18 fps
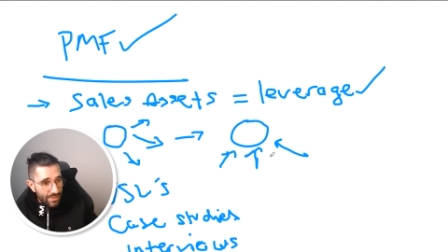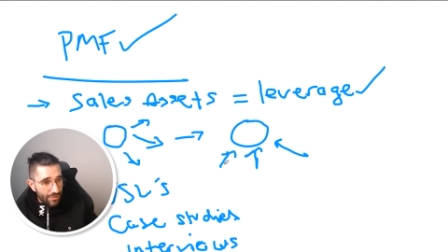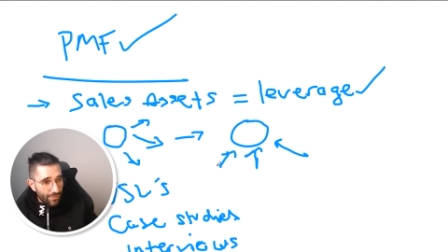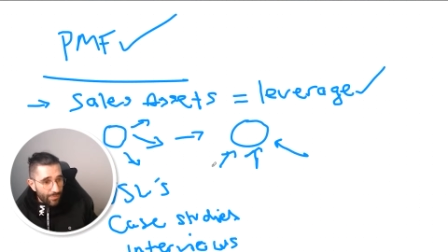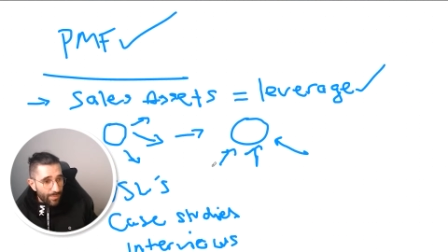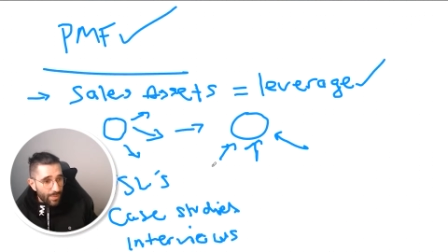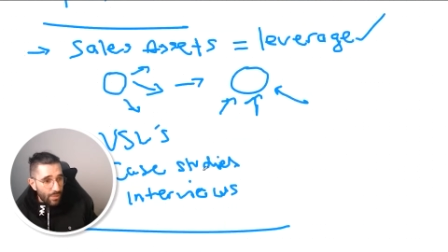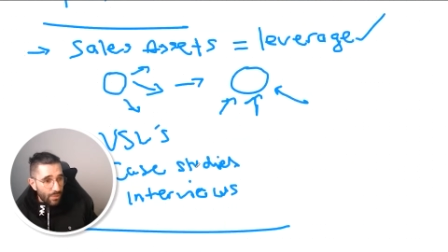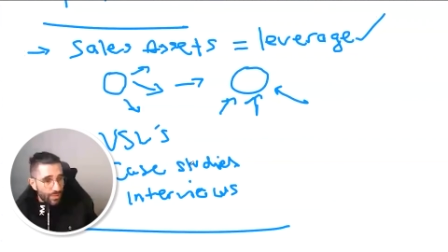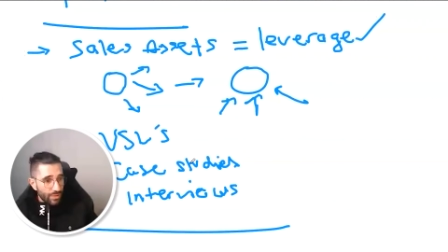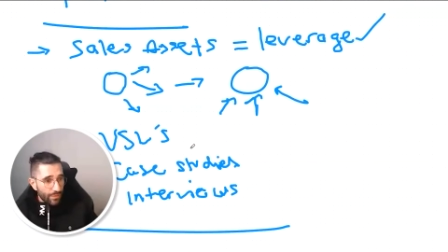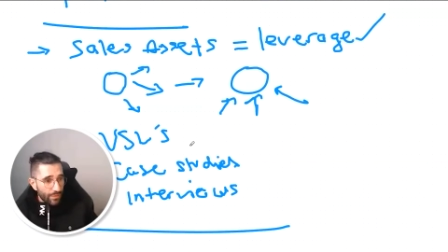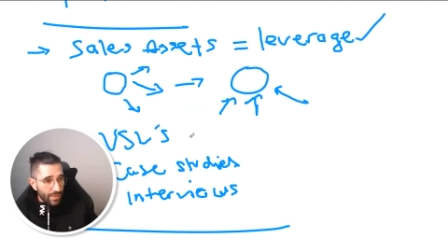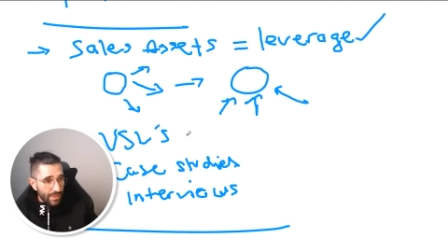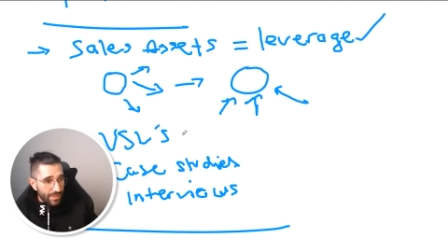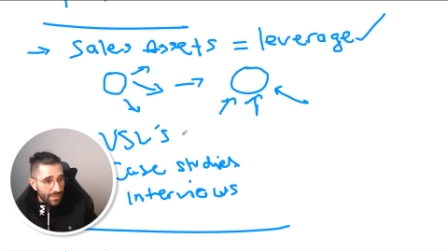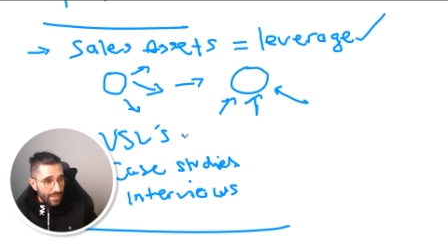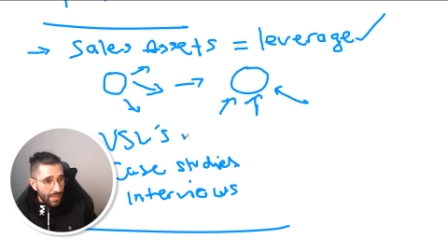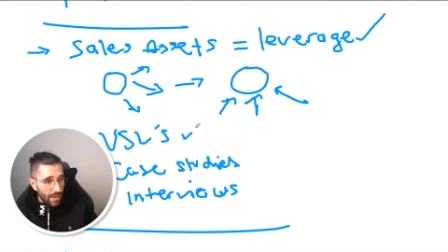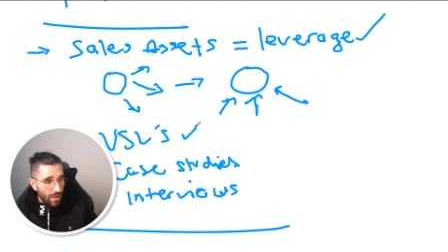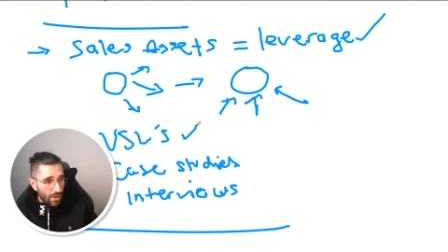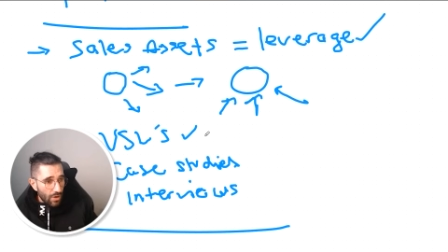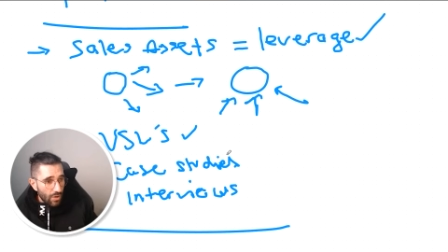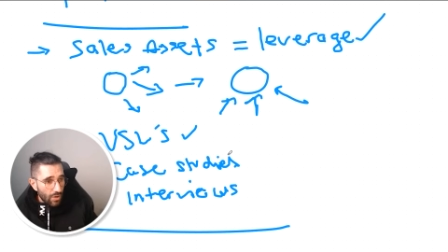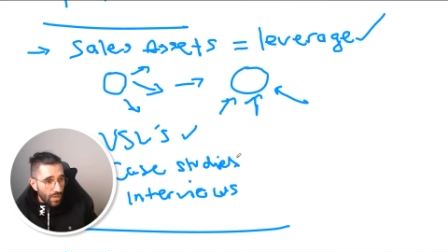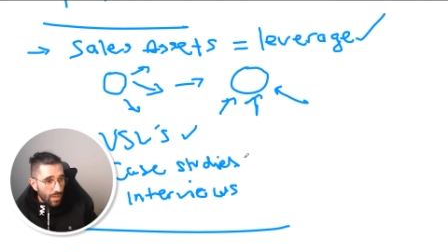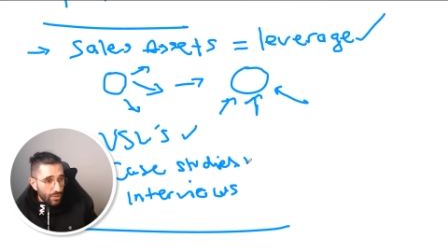you've built your
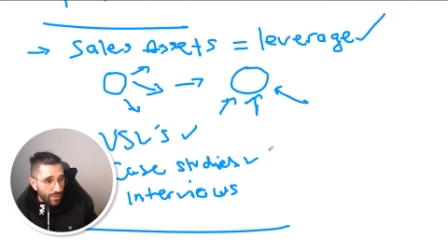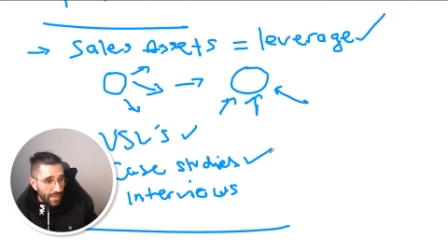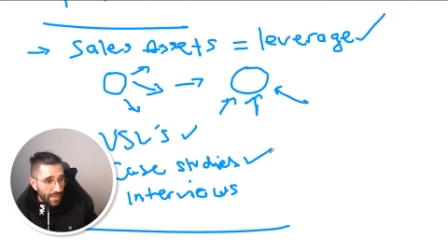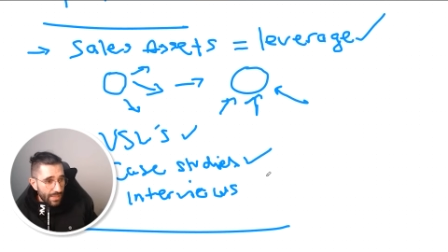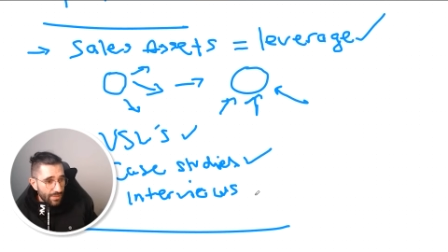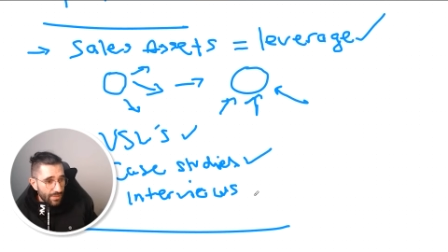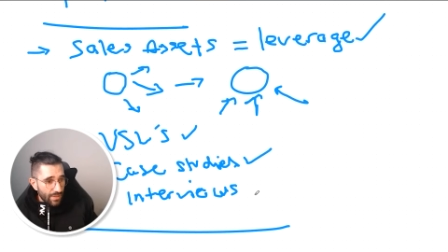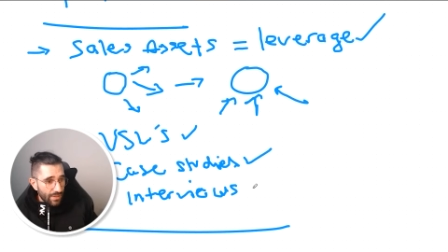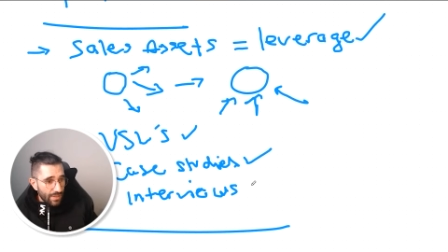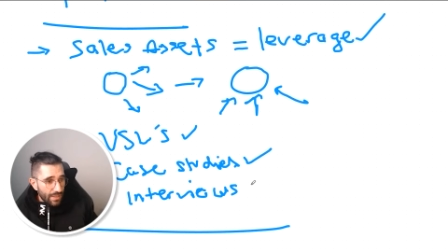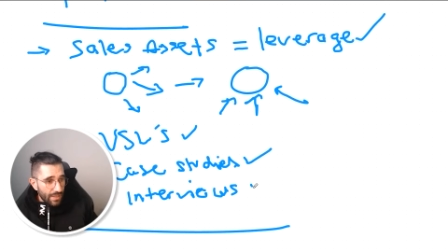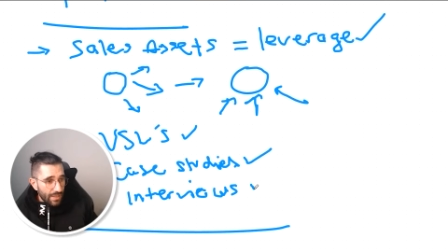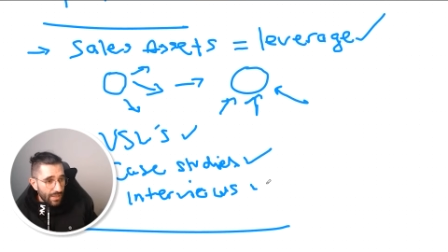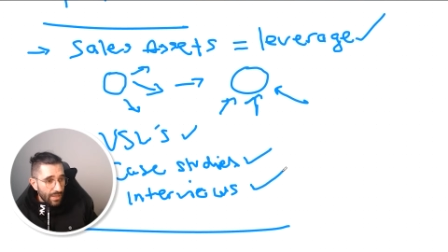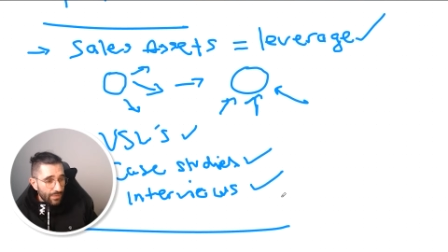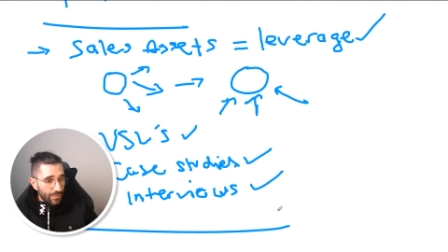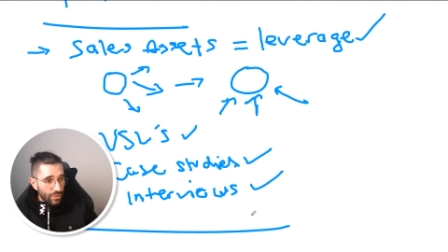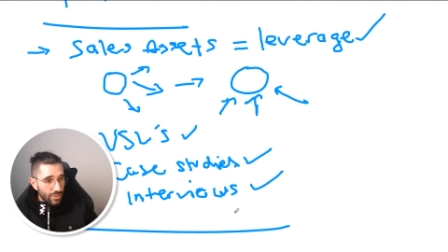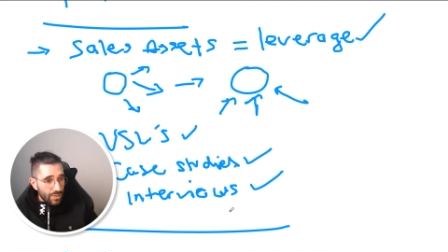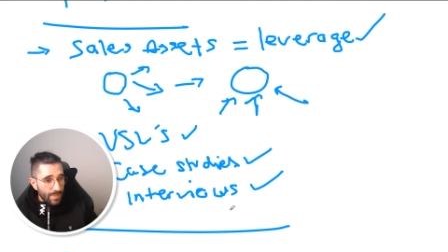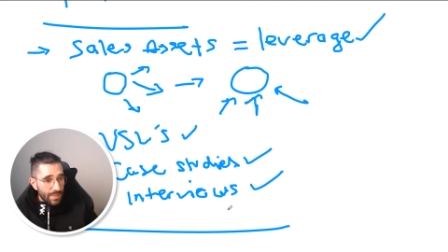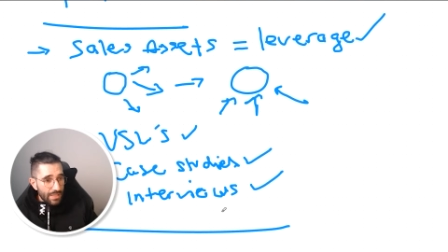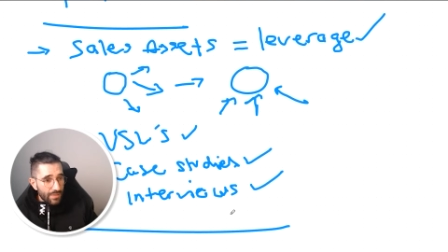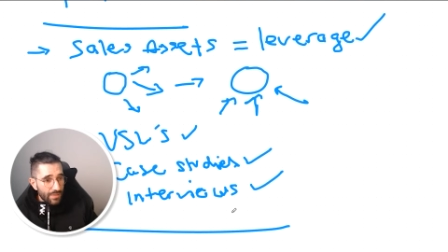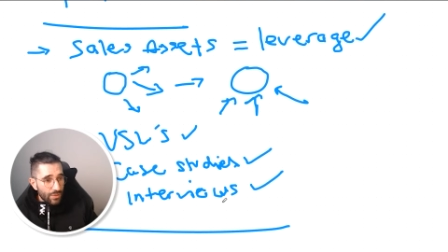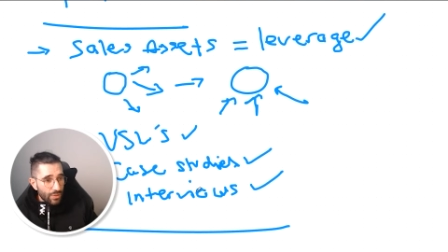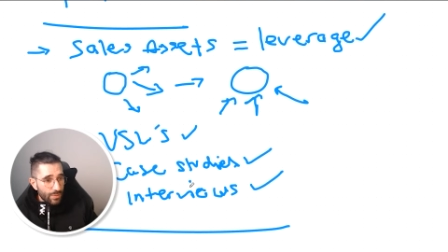VSL, your case study, you've got some
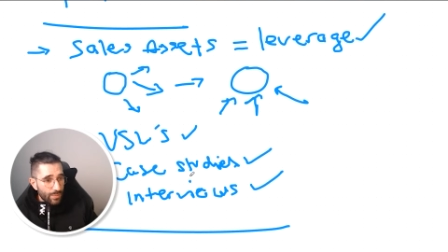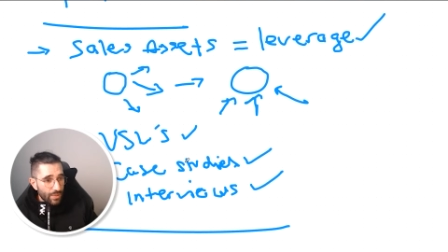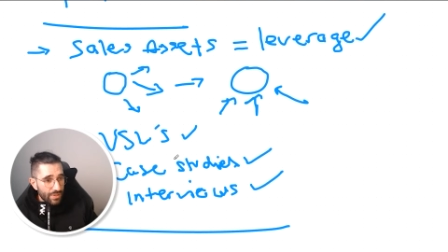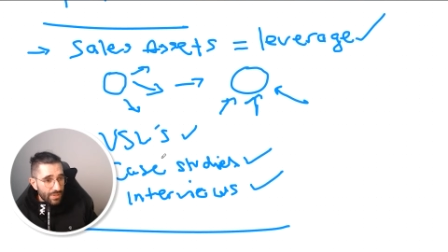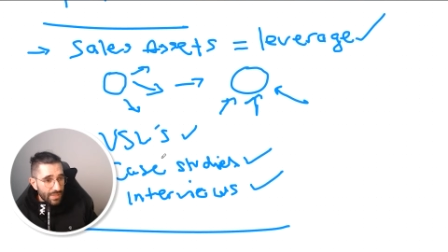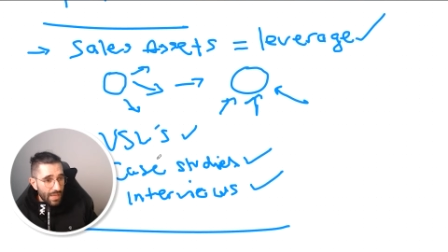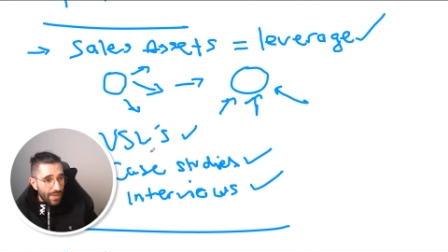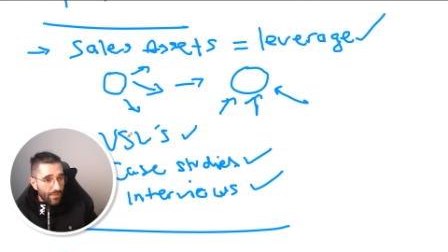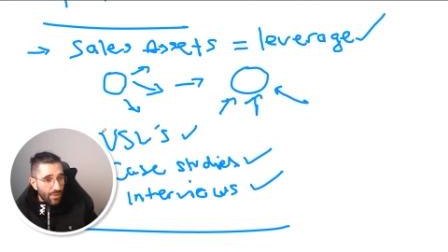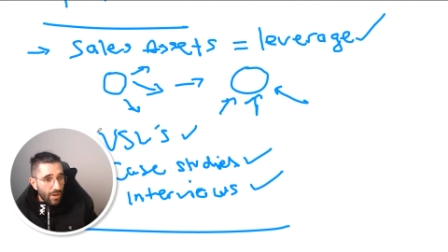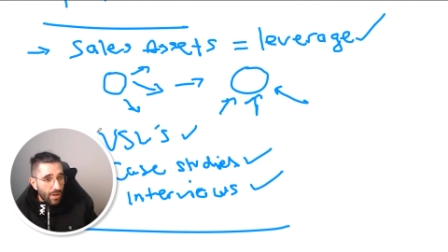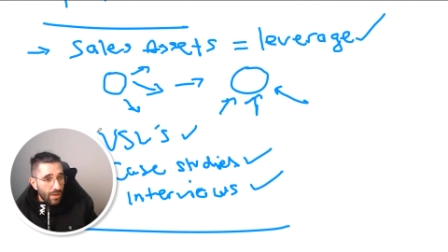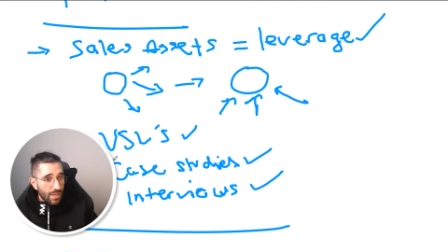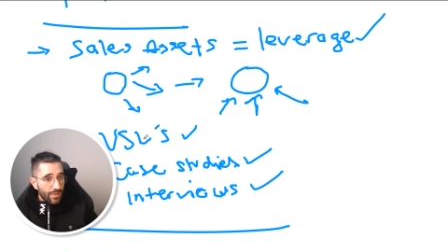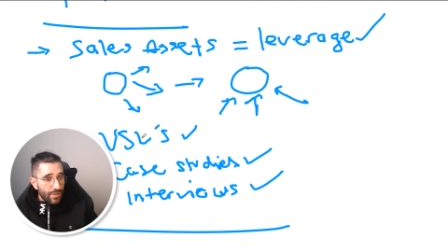interviews put together,